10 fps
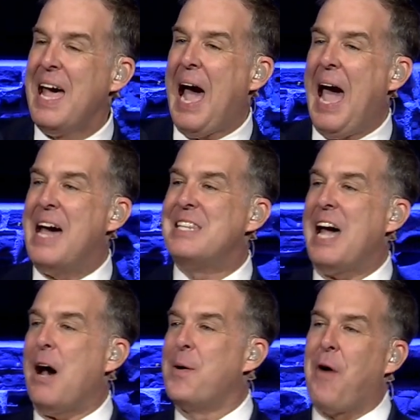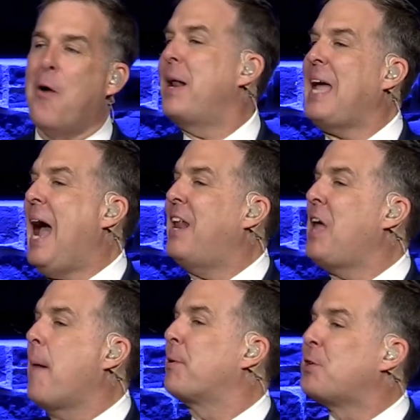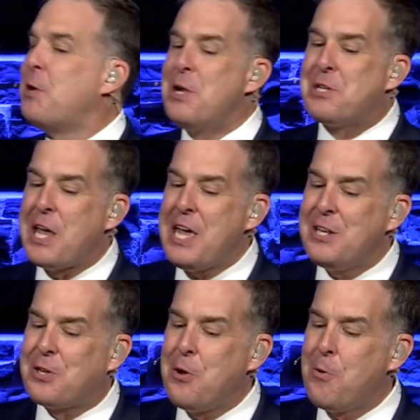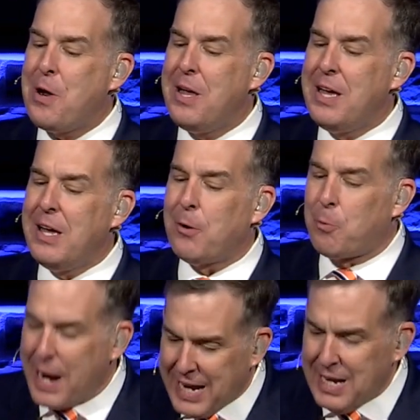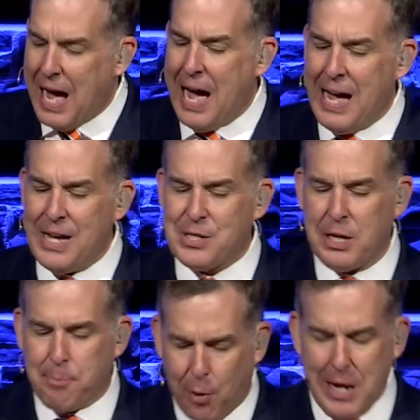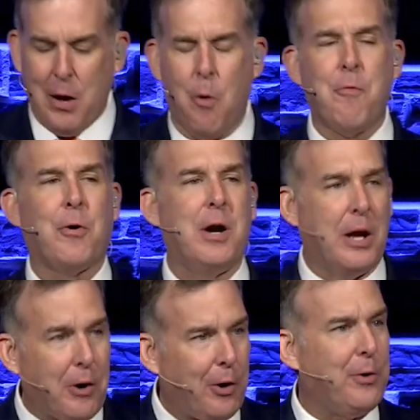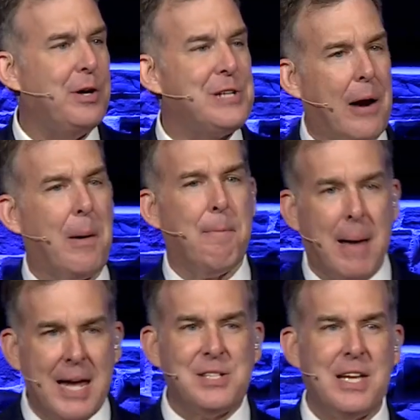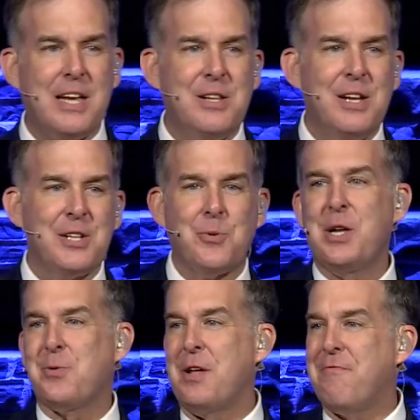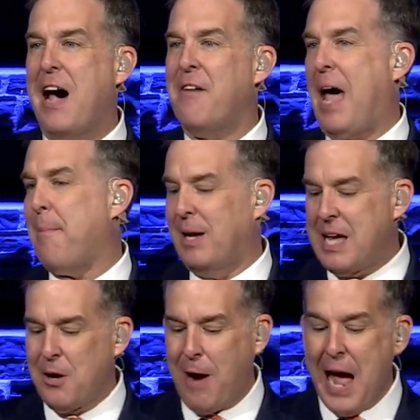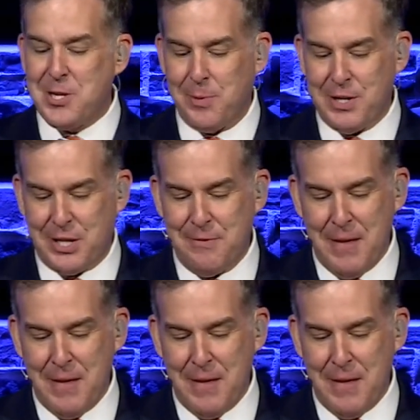And we've already had the opportunity to recognize and pray over and encourage our amazing 2025 Abilene graduates. And